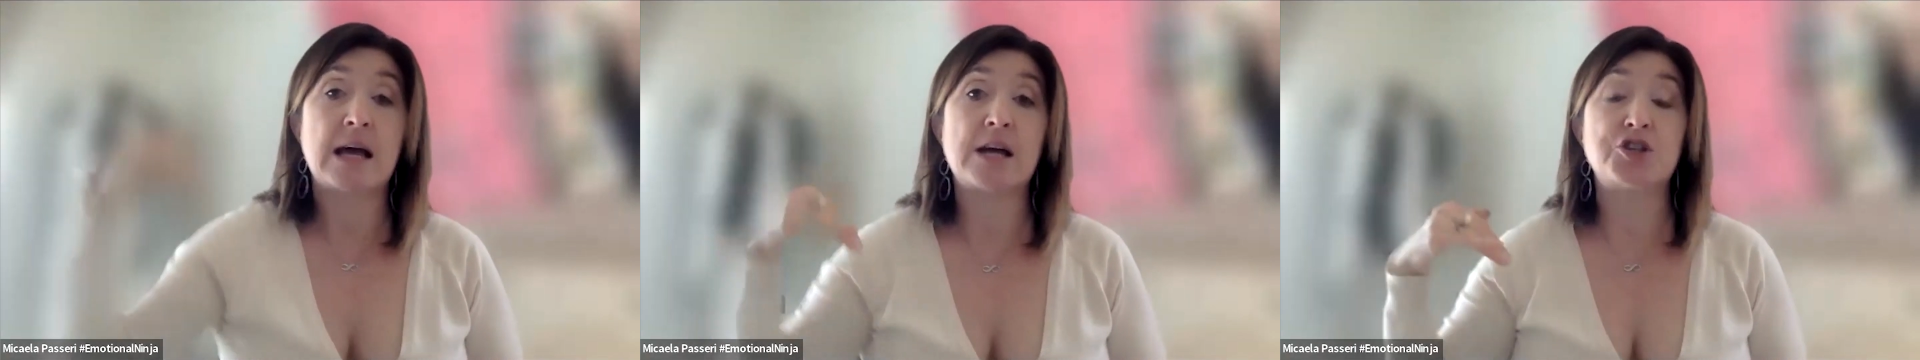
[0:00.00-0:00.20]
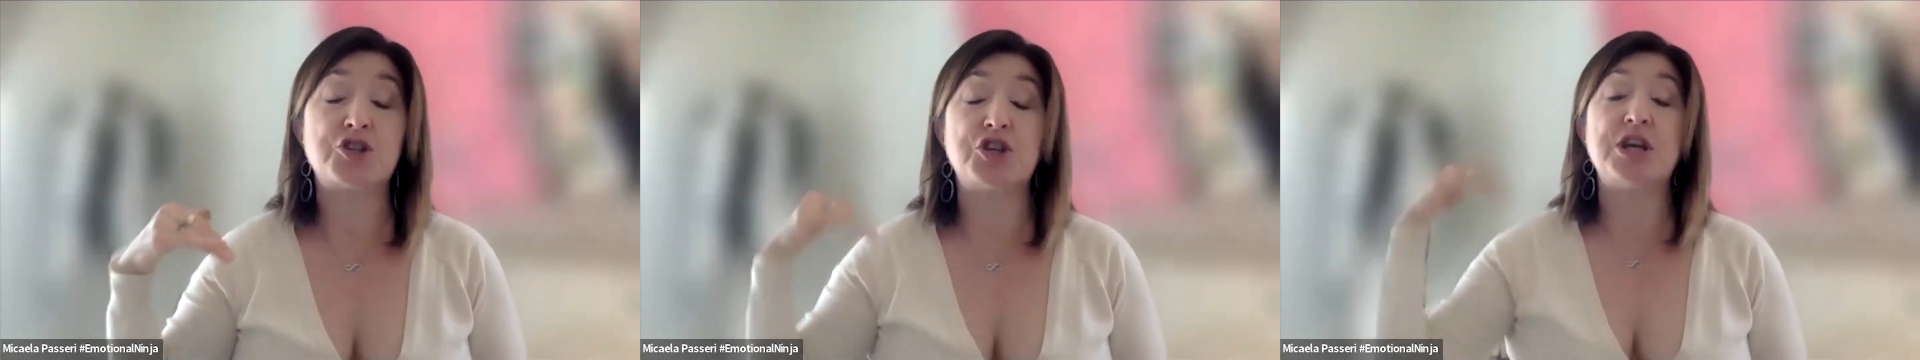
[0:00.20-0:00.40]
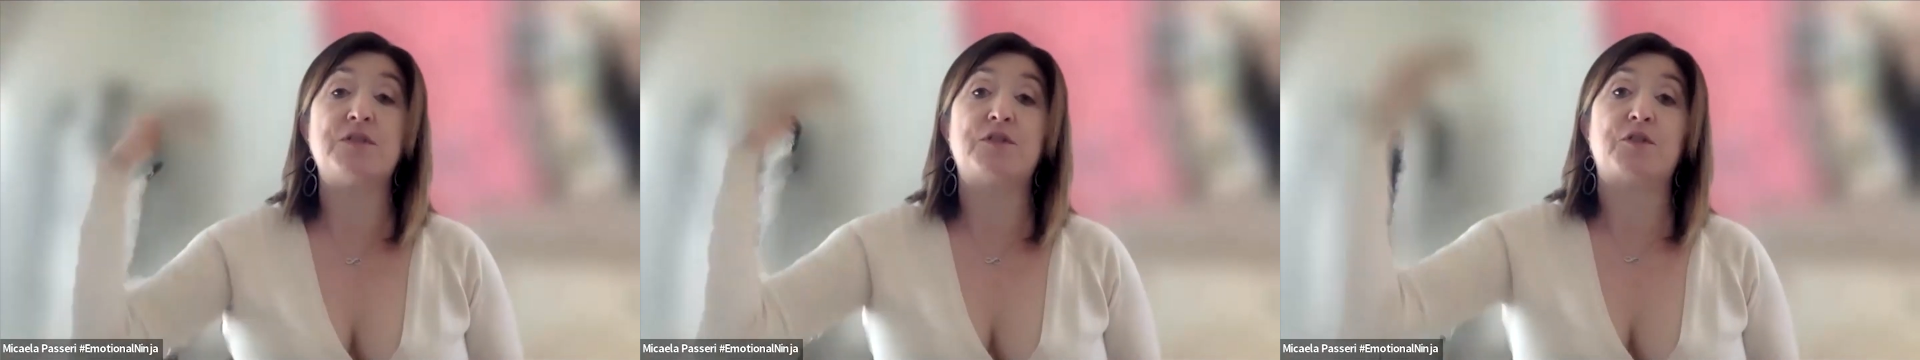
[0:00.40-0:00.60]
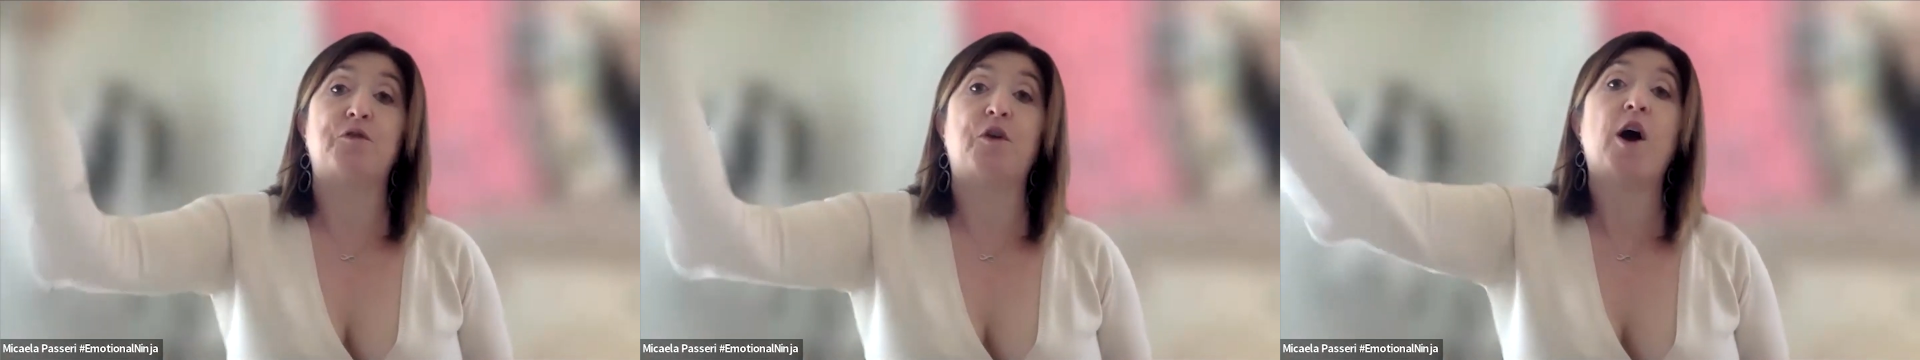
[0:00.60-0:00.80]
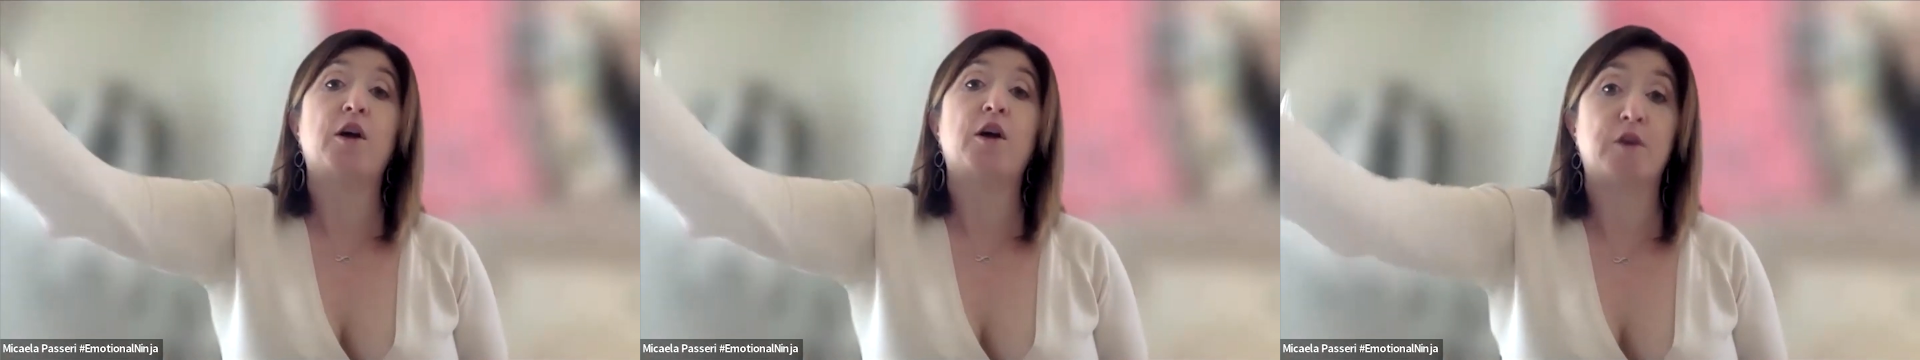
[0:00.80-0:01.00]
achieved
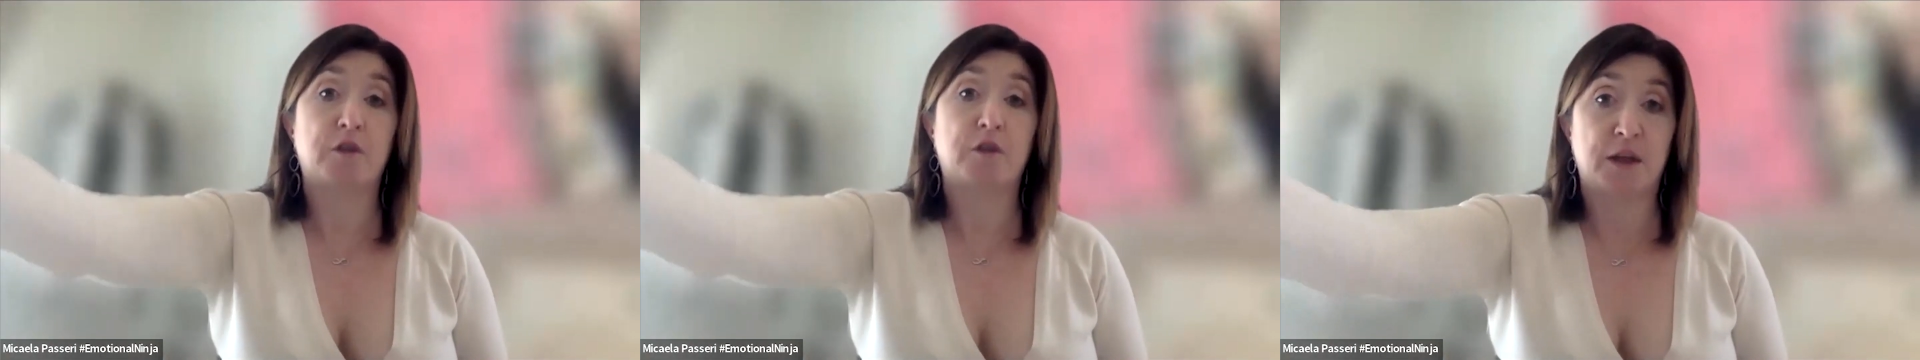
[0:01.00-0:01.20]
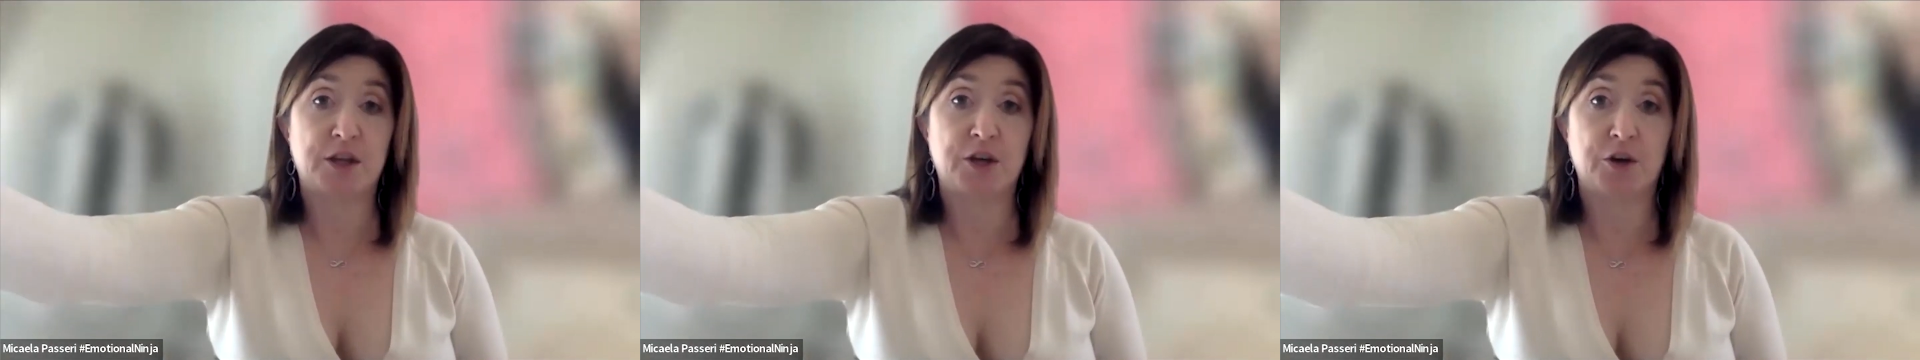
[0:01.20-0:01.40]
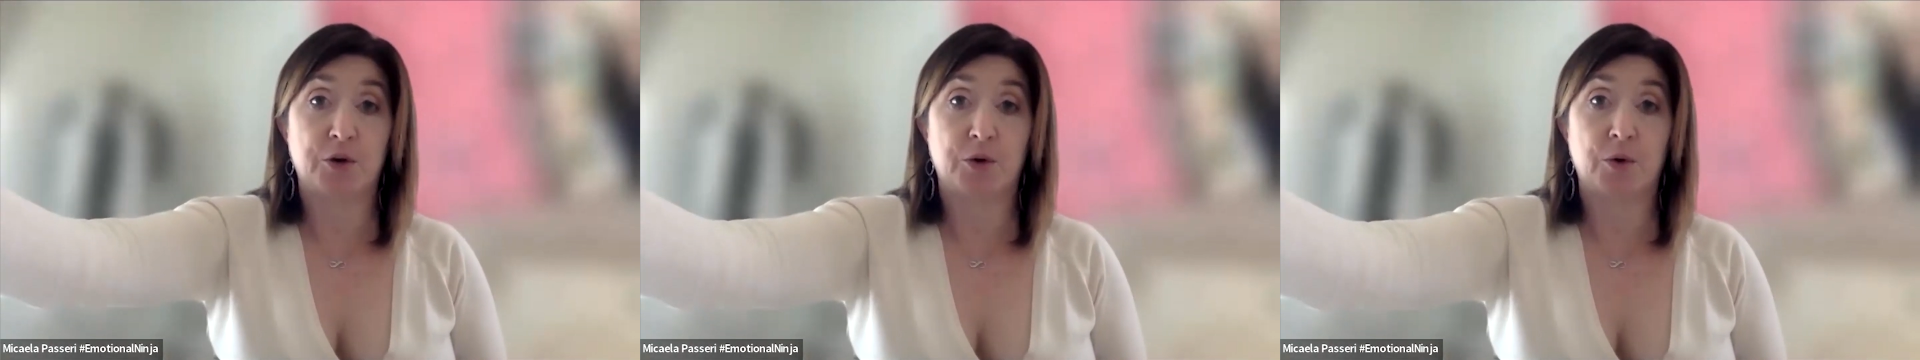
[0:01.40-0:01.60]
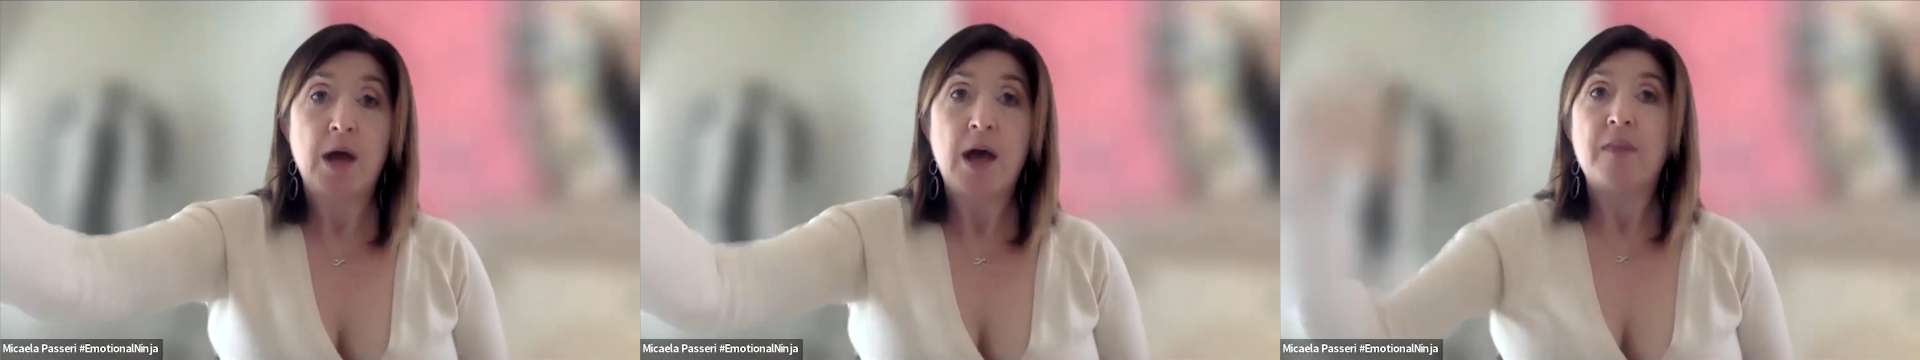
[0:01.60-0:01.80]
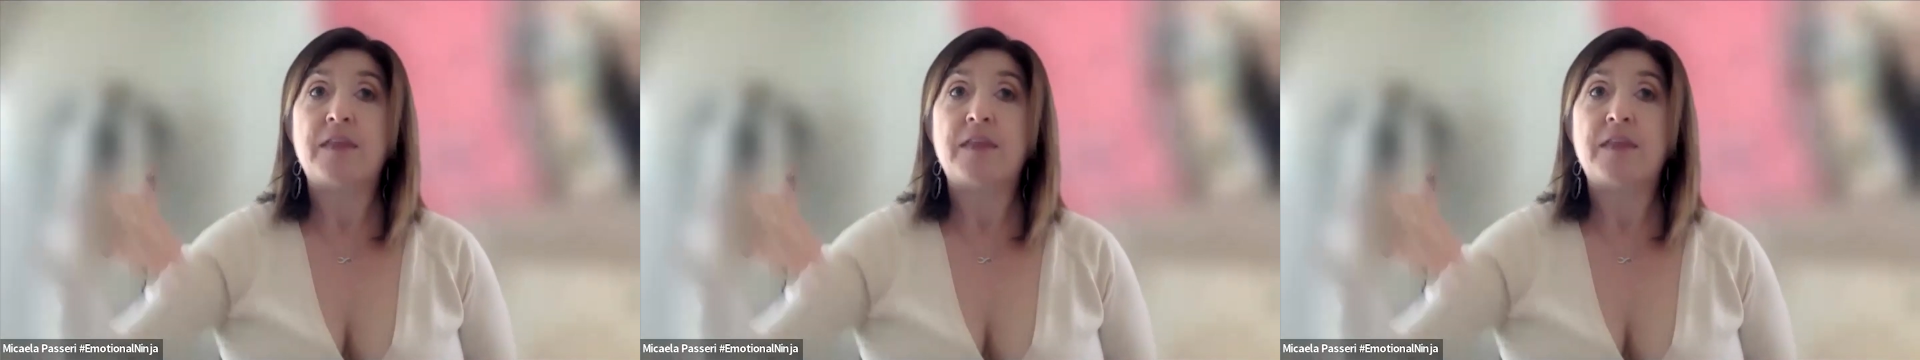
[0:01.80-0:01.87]
farther than you,